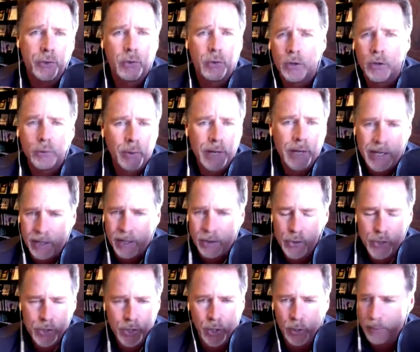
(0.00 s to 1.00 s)
your own
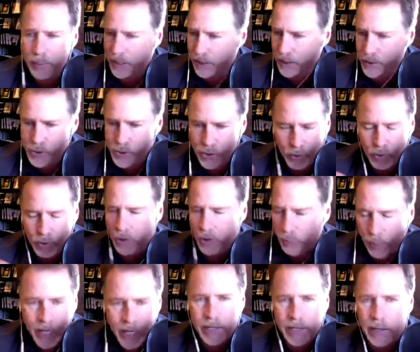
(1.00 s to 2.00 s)
radio show because you're on
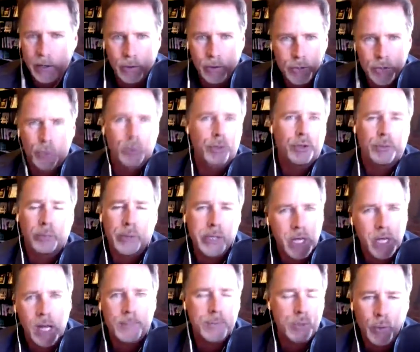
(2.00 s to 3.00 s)
radio 2 or 3
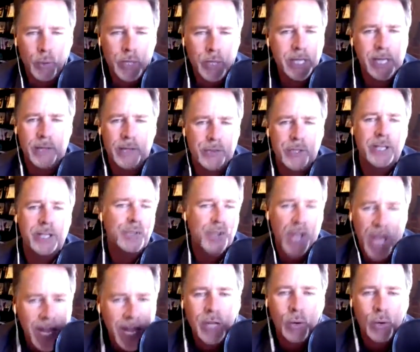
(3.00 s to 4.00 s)
times a week as it
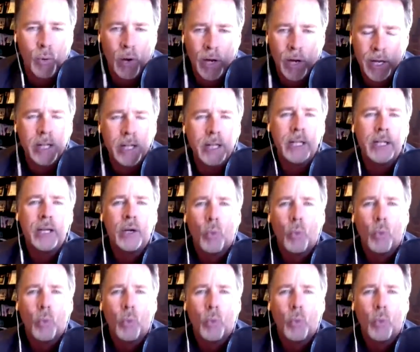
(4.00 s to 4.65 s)
is anyway.